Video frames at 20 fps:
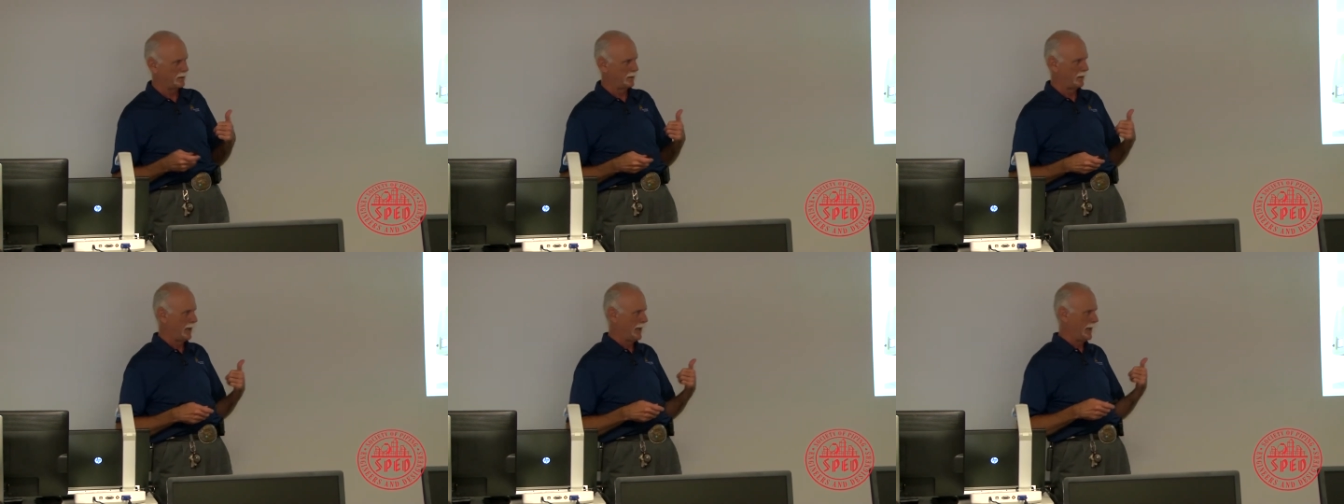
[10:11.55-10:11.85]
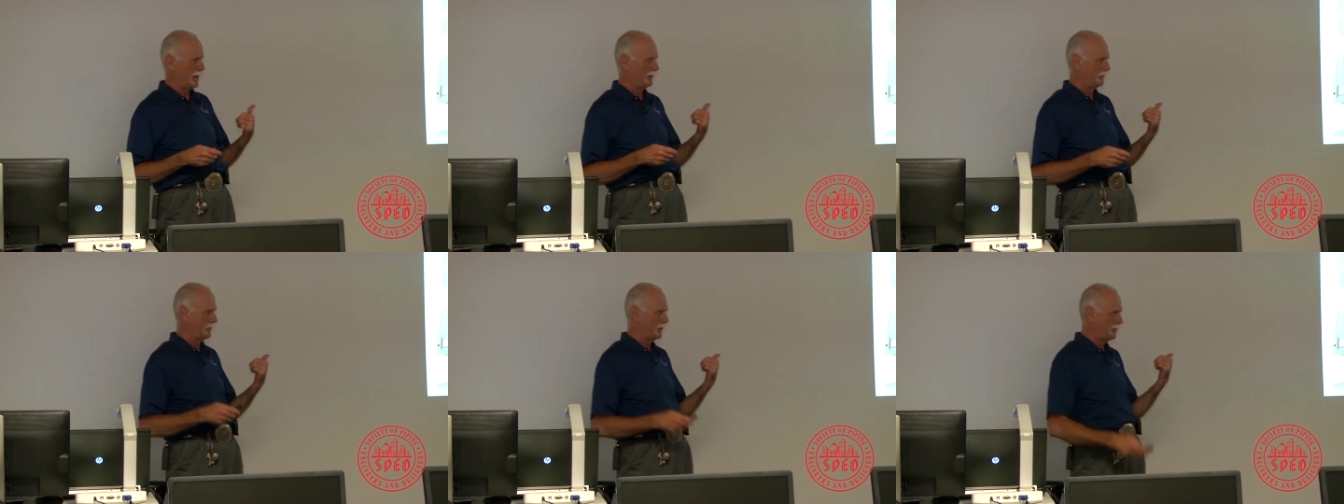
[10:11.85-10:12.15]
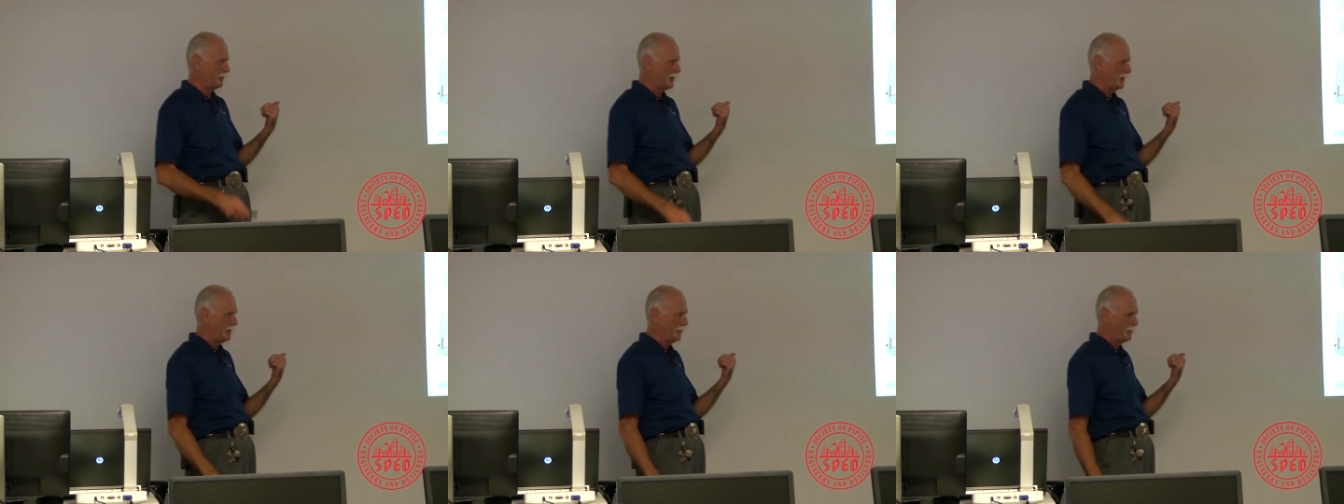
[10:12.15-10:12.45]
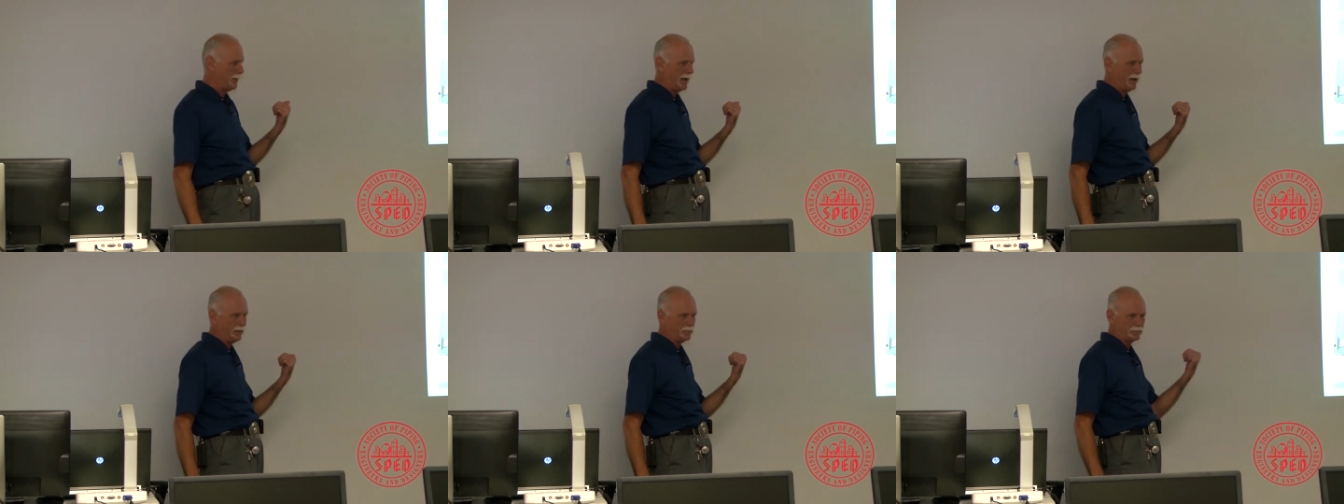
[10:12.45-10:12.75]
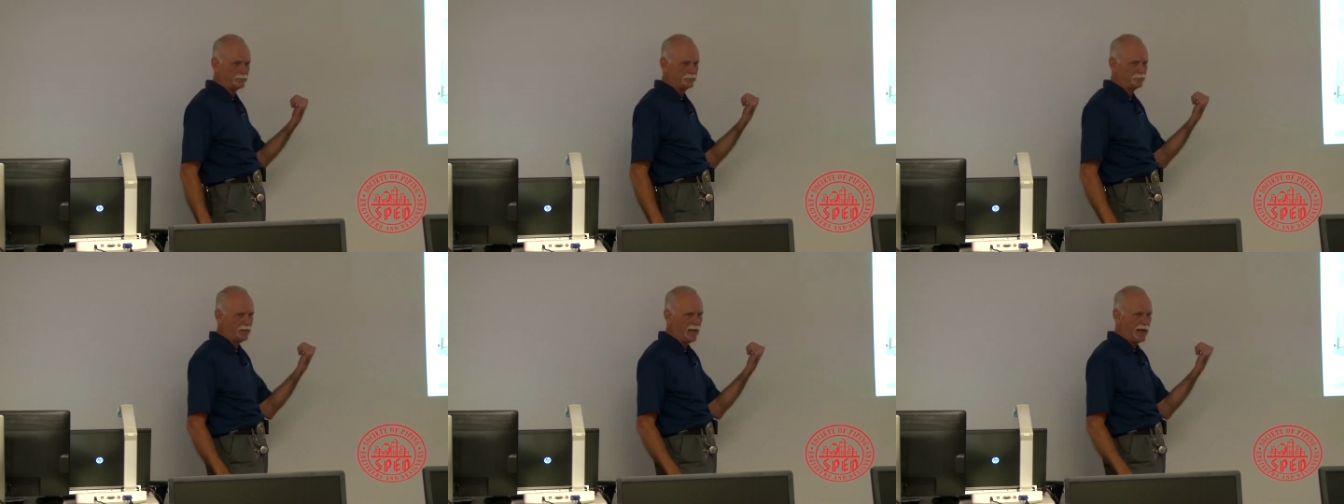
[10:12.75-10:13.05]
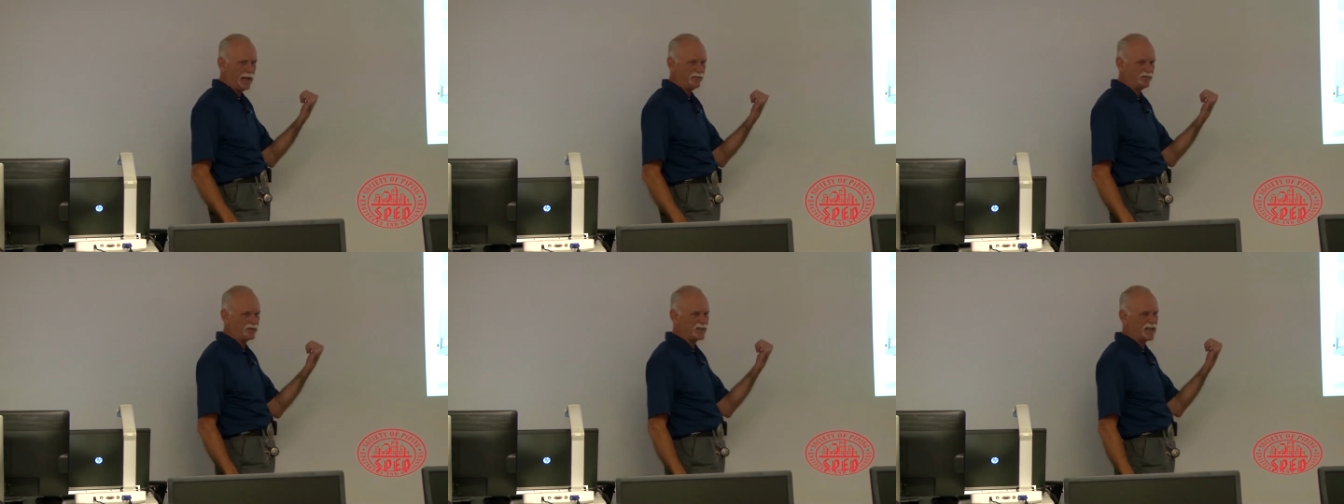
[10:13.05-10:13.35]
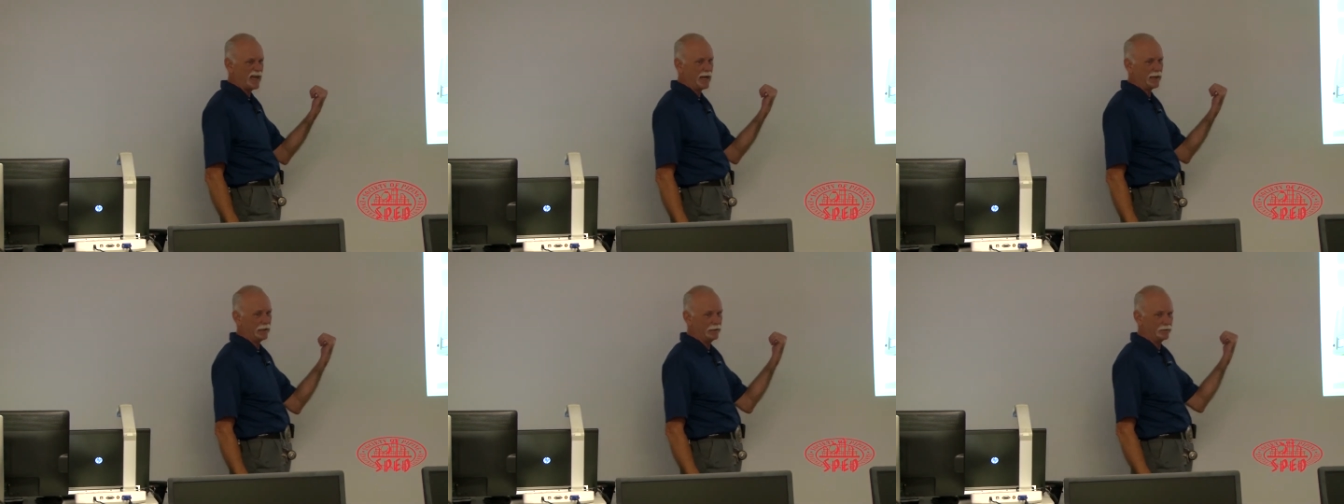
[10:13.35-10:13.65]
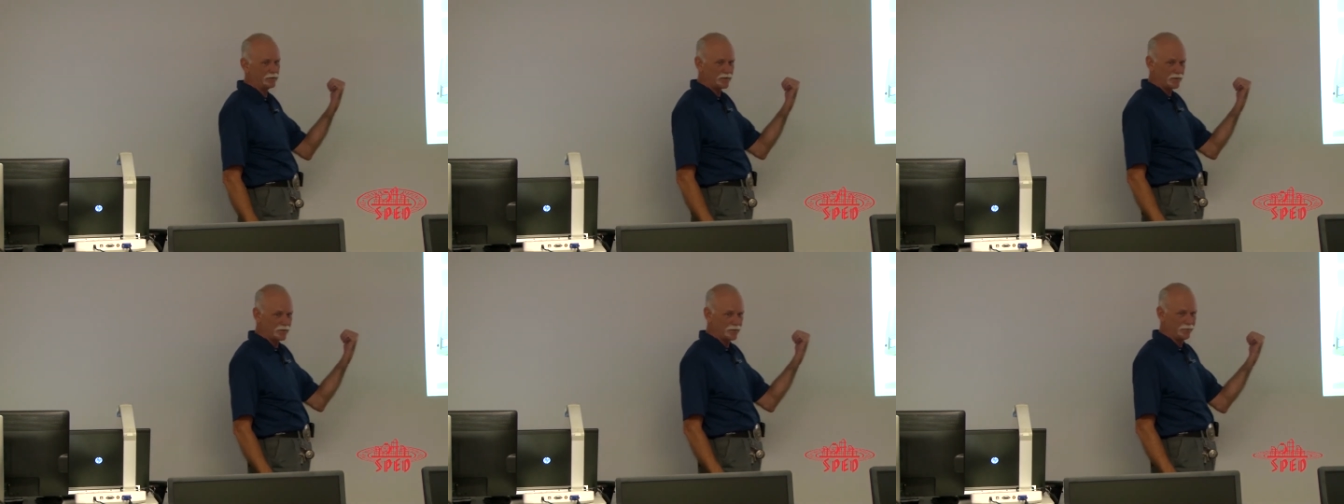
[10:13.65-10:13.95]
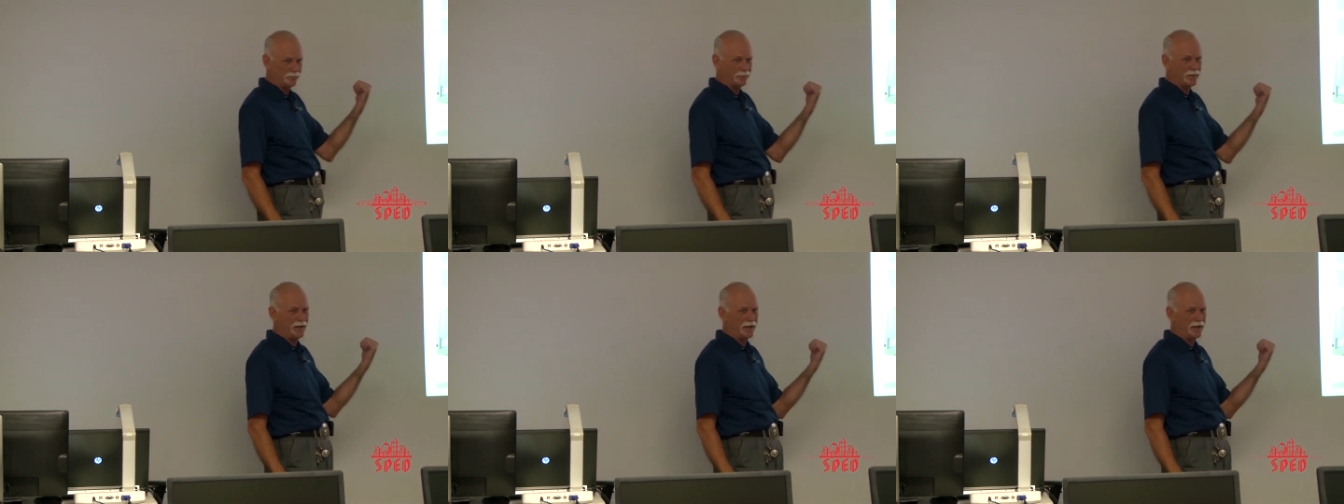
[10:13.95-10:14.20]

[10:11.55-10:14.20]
line would have been about 5 seconds.